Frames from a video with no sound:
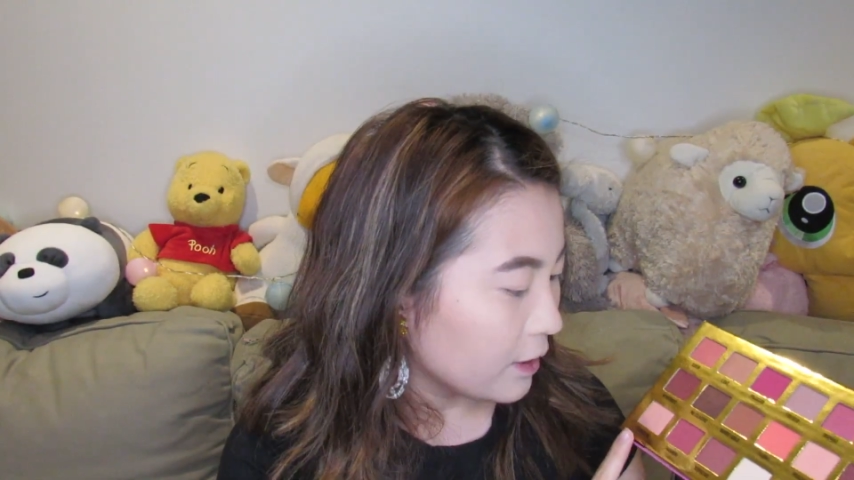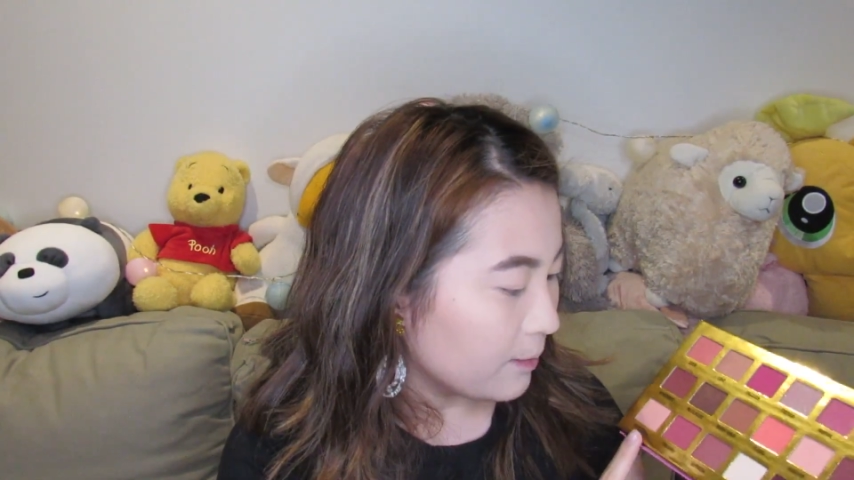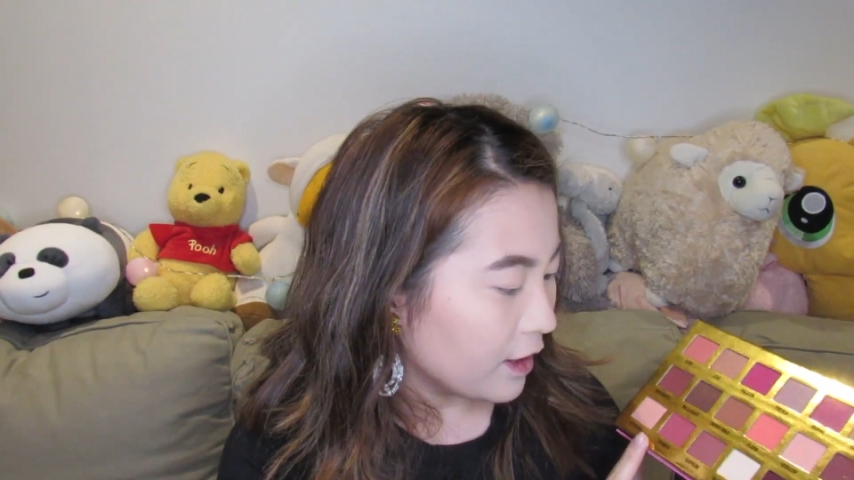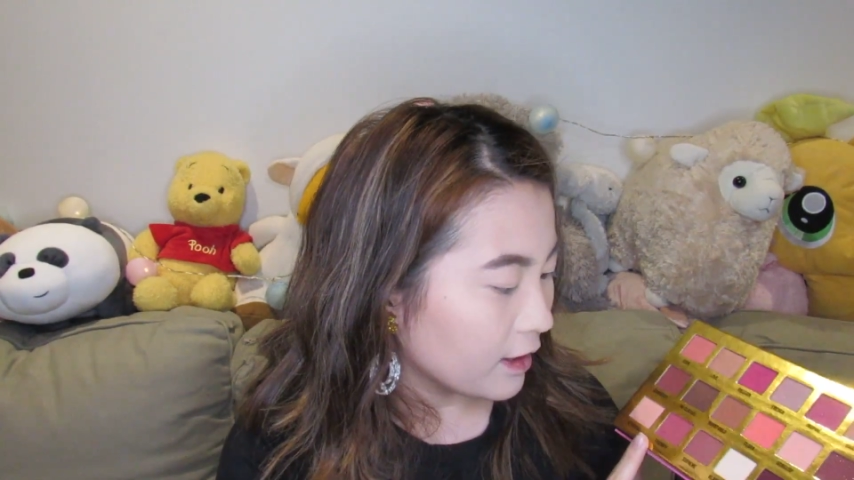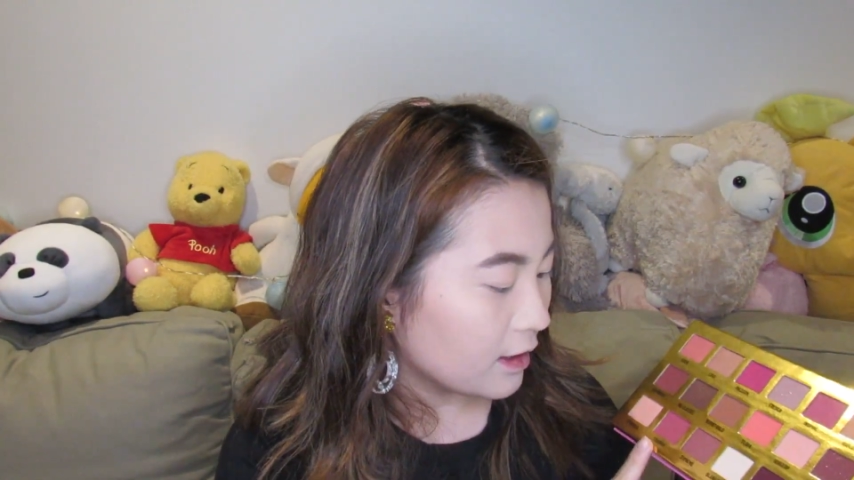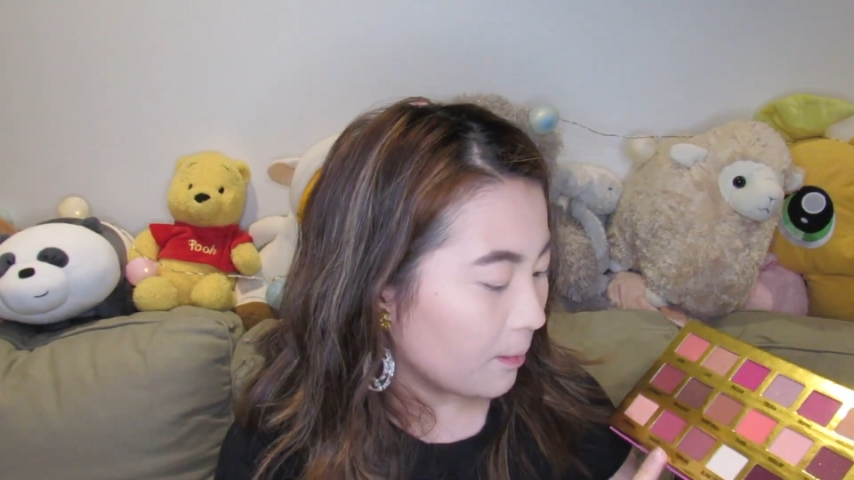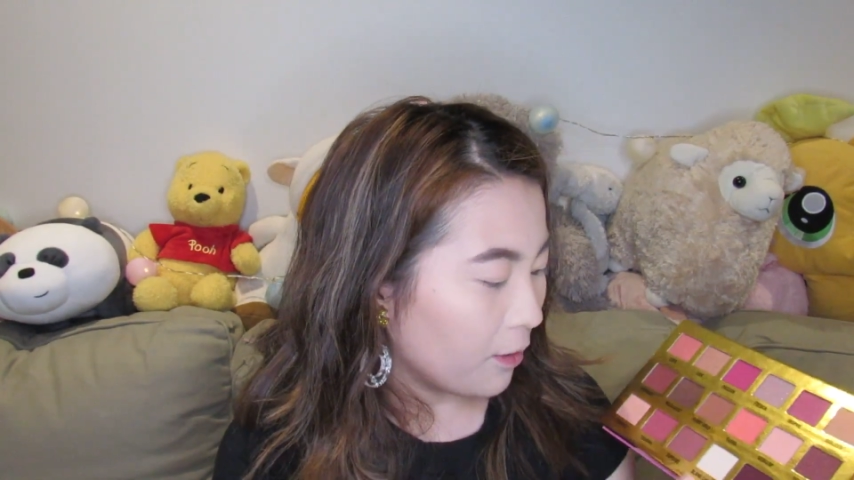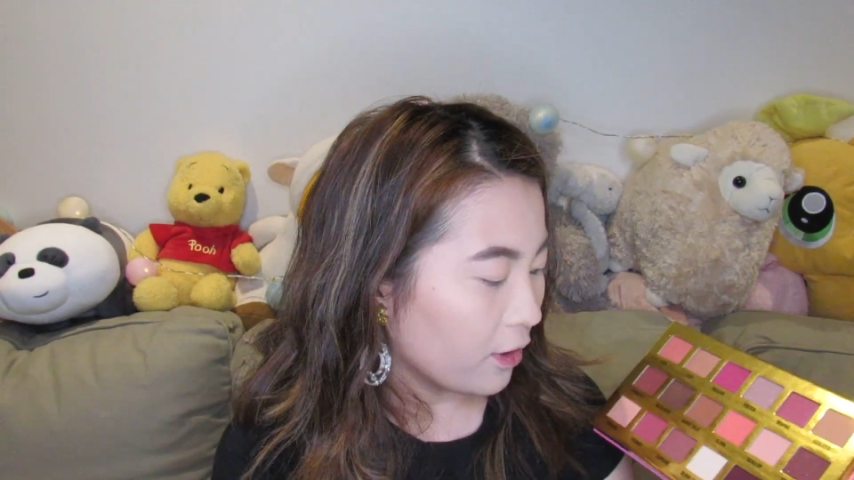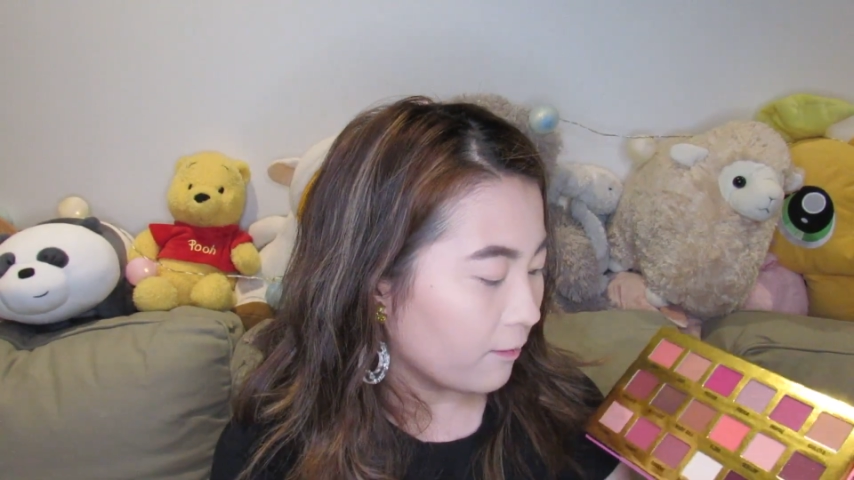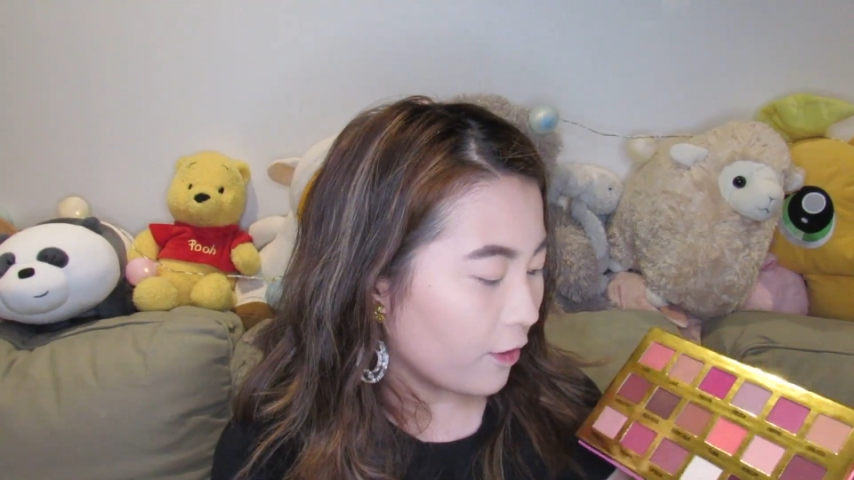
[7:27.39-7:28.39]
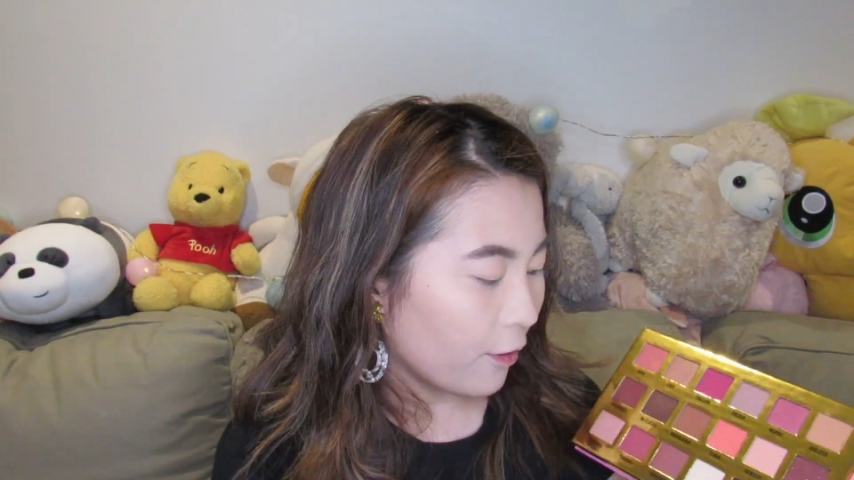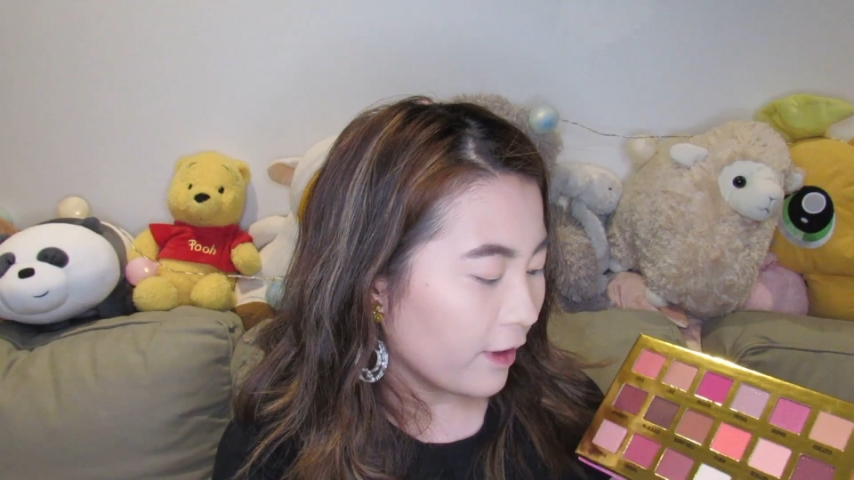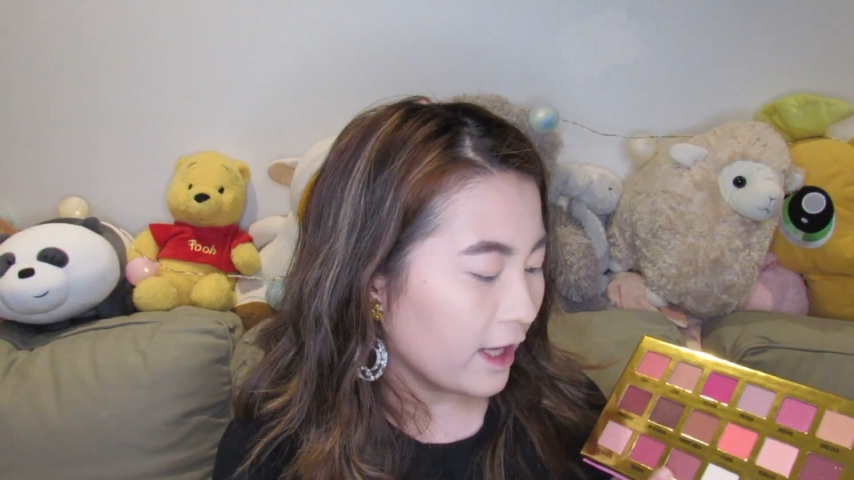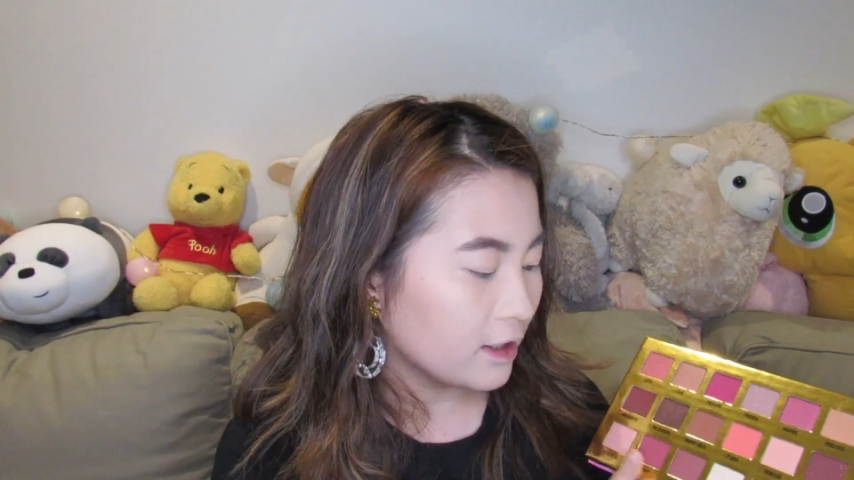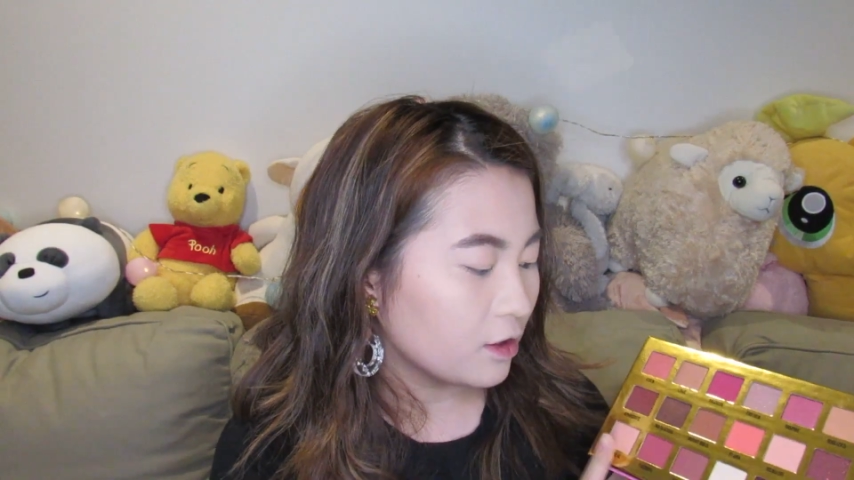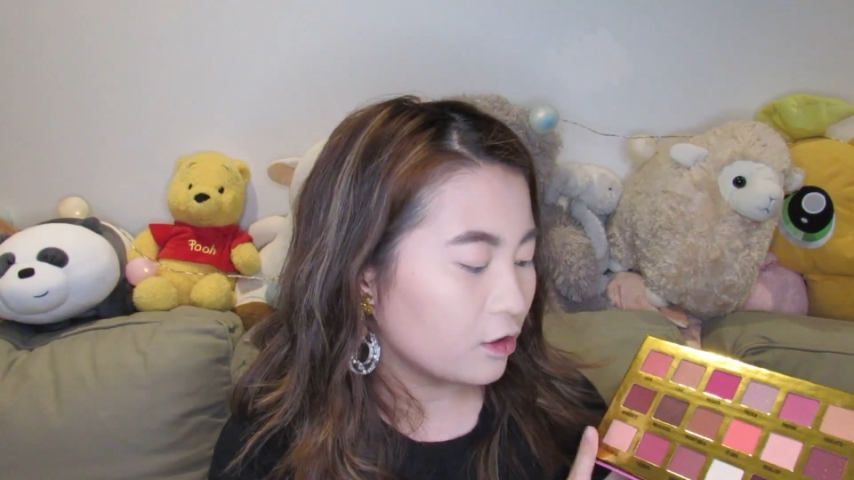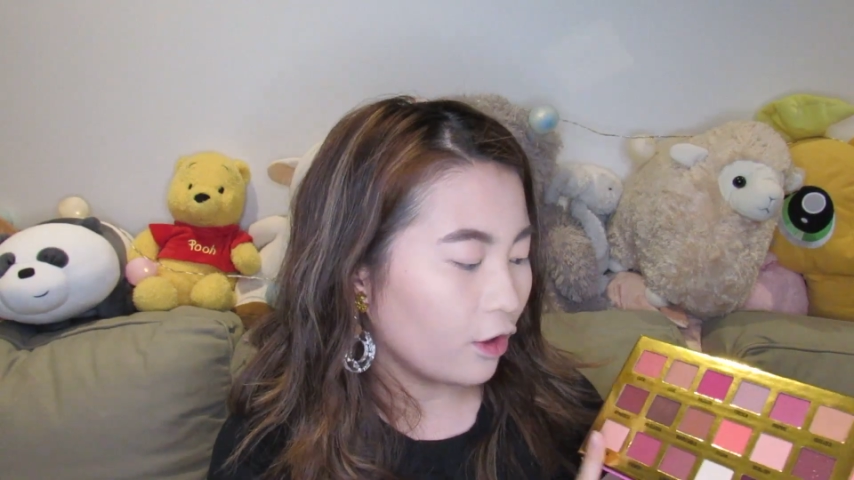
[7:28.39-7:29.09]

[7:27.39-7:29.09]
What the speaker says: was because the bottom row is